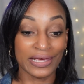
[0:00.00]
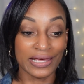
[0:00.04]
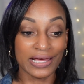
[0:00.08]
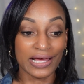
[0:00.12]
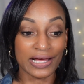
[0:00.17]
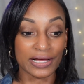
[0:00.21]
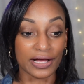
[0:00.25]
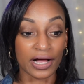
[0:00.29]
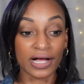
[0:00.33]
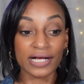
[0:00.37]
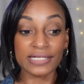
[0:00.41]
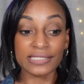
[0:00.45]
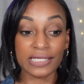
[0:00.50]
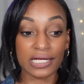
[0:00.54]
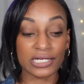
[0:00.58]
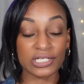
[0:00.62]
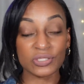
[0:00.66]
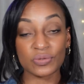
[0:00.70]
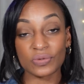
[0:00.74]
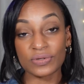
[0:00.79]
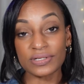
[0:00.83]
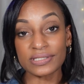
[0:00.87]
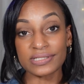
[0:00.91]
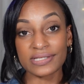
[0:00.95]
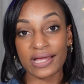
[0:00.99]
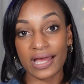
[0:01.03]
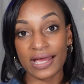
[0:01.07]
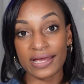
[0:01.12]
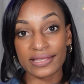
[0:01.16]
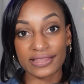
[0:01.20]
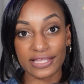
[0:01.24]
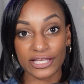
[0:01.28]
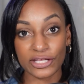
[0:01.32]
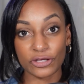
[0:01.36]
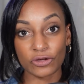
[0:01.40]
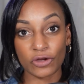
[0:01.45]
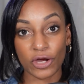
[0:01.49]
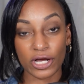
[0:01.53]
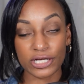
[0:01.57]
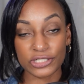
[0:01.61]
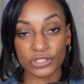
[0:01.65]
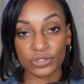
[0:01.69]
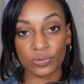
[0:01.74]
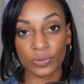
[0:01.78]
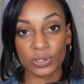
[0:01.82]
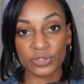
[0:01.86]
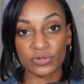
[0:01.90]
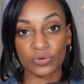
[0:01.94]
Guys, I just want to say thank you guys
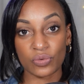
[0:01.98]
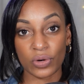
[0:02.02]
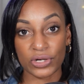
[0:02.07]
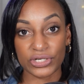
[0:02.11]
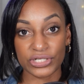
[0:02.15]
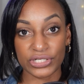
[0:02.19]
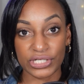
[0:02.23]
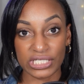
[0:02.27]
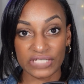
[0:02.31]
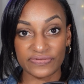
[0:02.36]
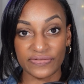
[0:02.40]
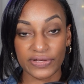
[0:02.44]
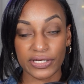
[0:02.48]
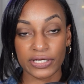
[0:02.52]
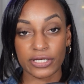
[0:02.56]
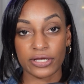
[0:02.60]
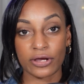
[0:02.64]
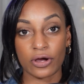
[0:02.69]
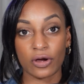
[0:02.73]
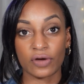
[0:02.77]
so much for watching this video.